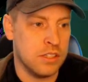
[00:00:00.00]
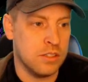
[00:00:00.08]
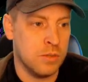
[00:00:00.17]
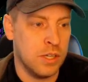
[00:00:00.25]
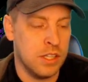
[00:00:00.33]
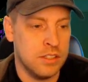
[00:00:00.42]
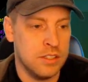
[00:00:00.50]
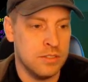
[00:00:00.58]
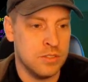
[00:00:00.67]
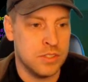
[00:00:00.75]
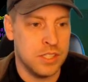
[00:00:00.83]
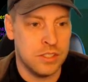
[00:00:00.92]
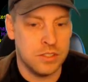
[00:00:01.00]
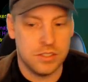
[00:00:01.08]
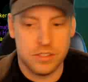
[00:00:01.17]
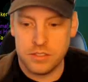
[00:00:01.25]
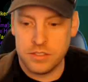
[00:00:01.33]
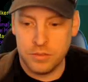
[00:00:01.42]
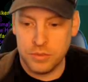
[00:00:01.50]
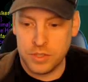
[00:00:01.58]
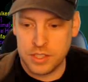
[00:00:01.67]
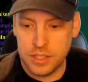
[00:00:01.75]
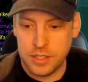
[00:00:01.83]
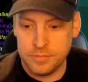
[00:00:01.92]
the Twilight Devastation and stuff
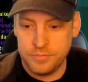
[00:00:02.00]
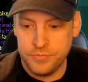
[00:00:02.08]
like that.